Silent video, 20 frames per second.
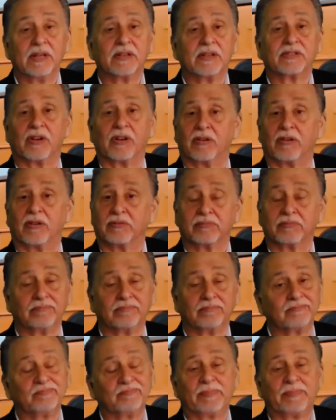So
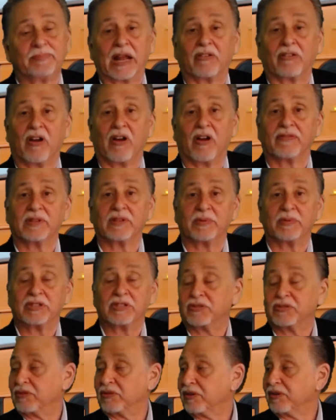better off to be
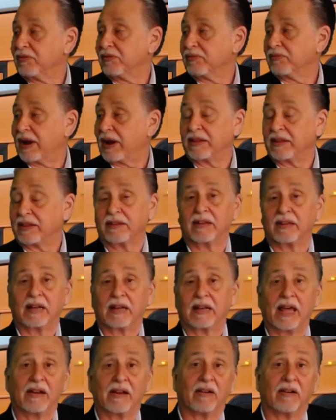sooner rather than
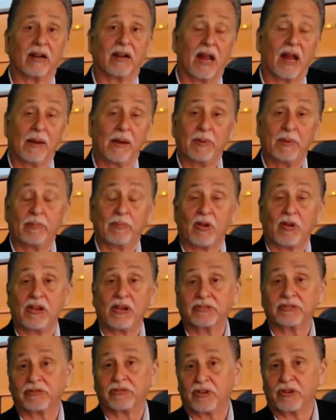later. And a lot of people
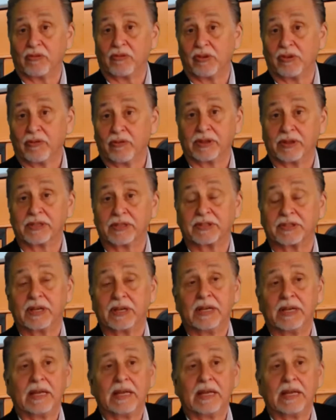also don't know this.